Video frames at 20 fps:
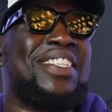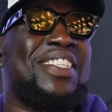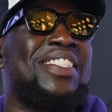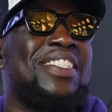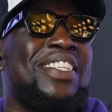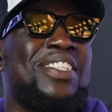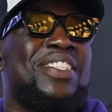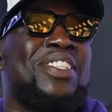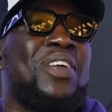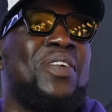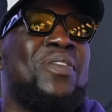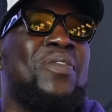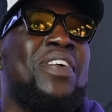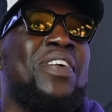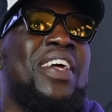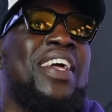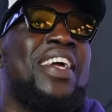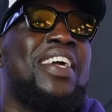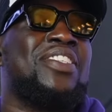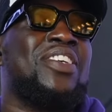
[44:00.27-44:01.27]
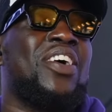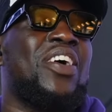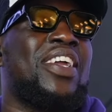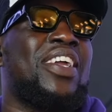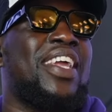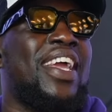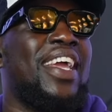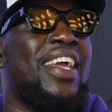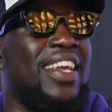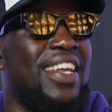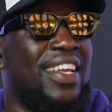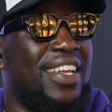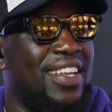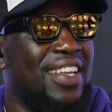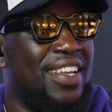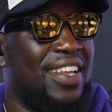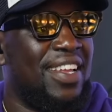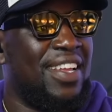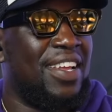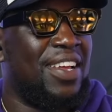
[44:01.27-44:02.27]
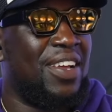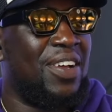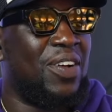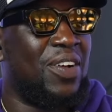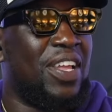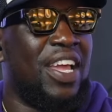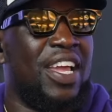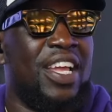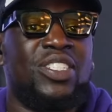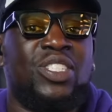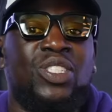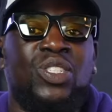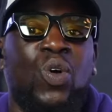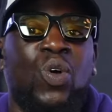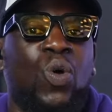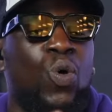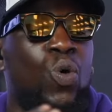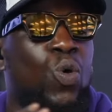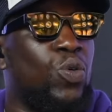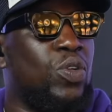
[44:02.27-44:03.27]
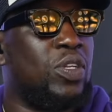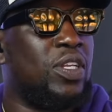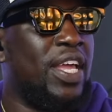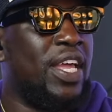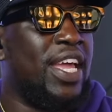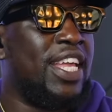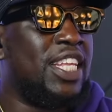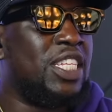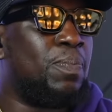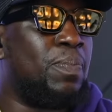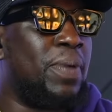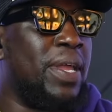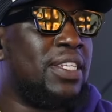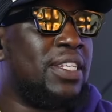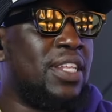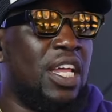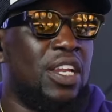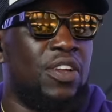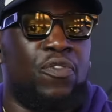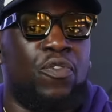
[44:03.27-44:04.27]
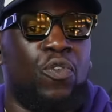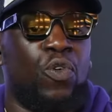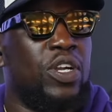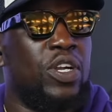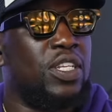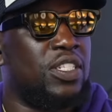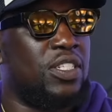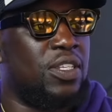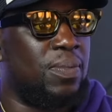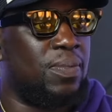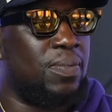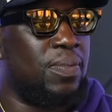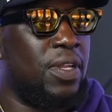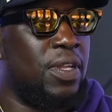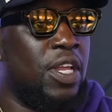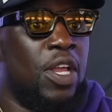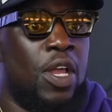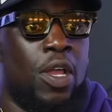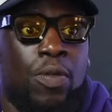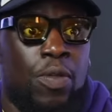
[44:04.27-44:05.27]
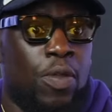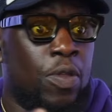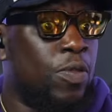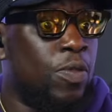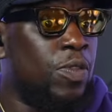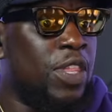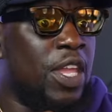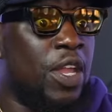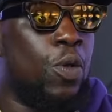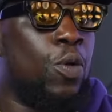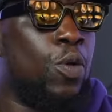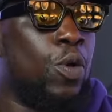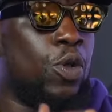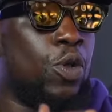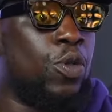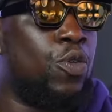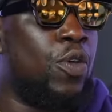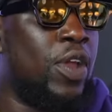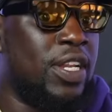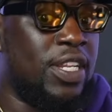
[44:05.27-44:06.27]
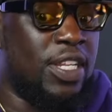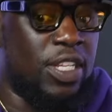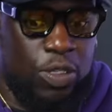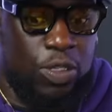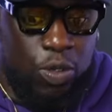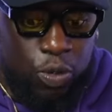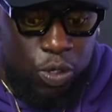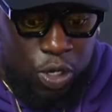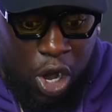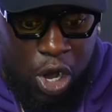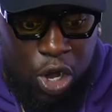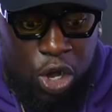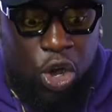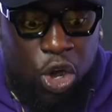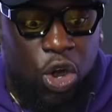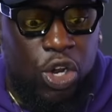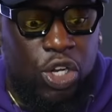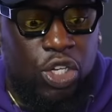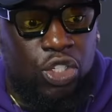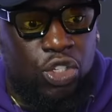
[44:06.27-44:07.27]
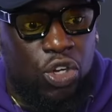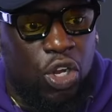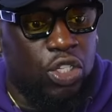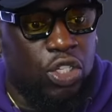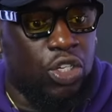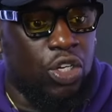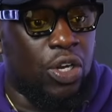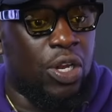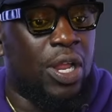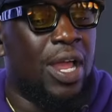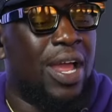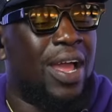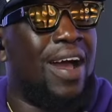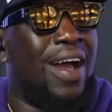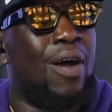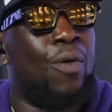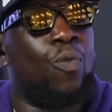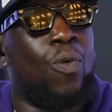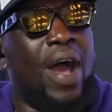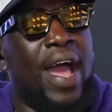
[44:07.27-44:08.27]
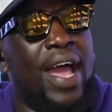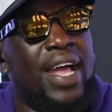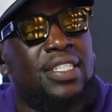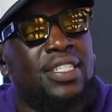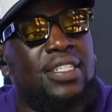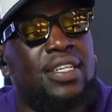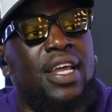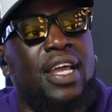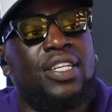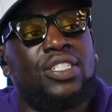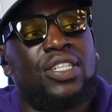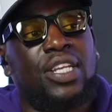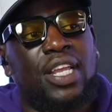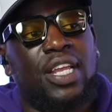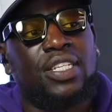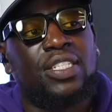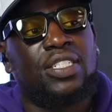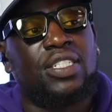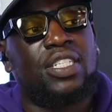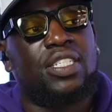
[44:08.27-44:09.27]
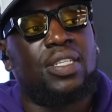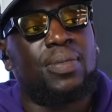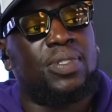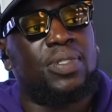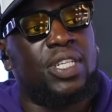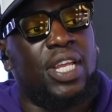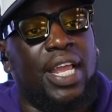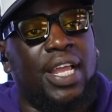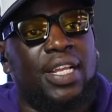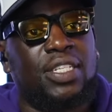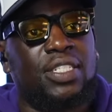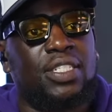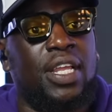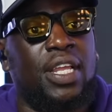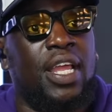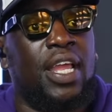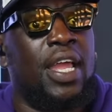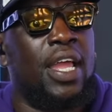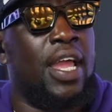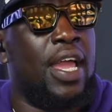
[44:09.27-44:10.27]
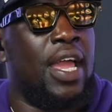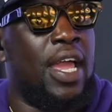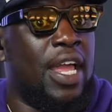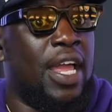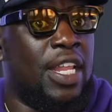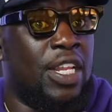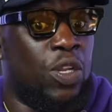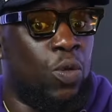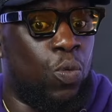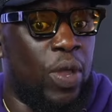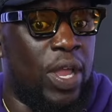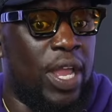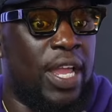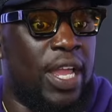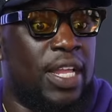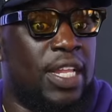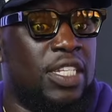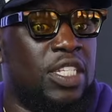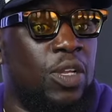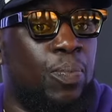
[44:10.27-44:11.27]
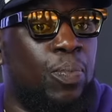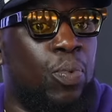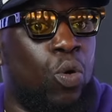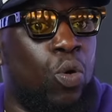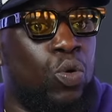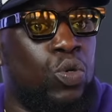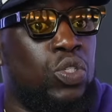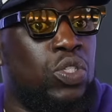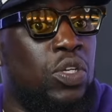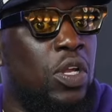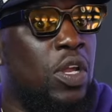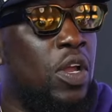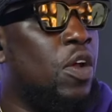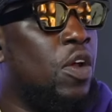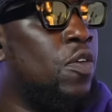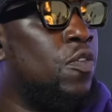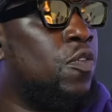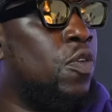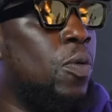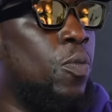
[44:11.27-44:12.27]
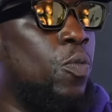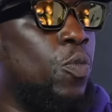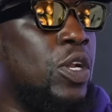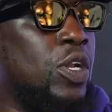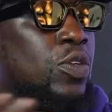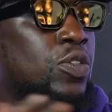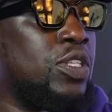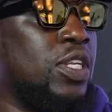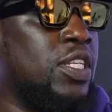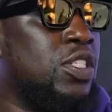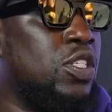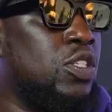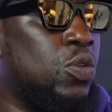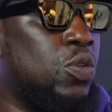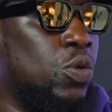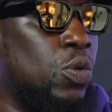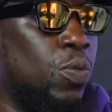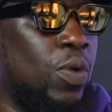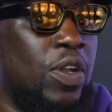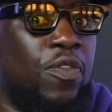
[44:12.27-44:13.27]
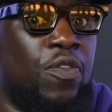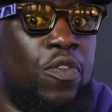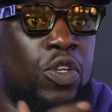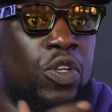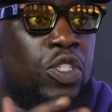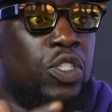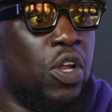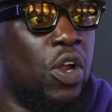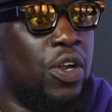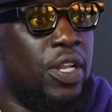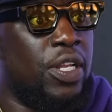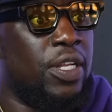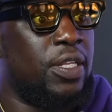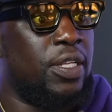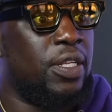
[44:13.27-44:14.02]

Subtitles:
system is archaic. Okay, it's so old. It's based on Fordism. They were our current structure. Why hasn't the education system changed in the way it's approached from when it was instituted, when it first started?